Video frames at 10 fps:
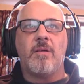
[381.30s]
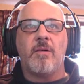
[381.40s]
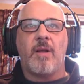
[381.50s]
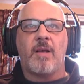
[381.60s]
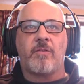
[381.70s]

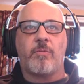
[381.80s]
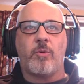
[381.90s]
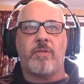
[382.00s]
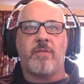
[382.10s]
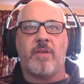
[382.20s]
or
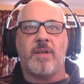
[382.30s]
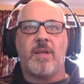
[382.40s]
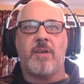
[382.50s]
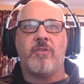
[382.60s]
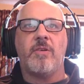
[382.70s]
export the
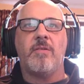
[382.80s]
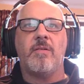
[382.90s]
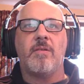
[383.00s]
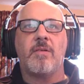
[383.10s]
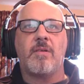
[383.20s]
citation,
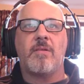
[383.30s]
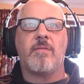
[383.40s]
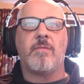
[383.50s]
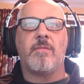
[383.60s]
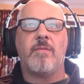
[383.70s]

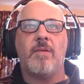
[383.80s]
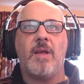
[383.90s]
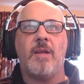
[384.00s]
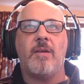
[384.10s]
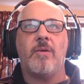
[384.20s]

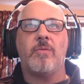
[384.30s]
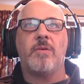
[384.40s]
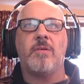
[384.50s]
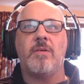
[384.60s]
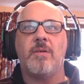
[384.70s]
and note.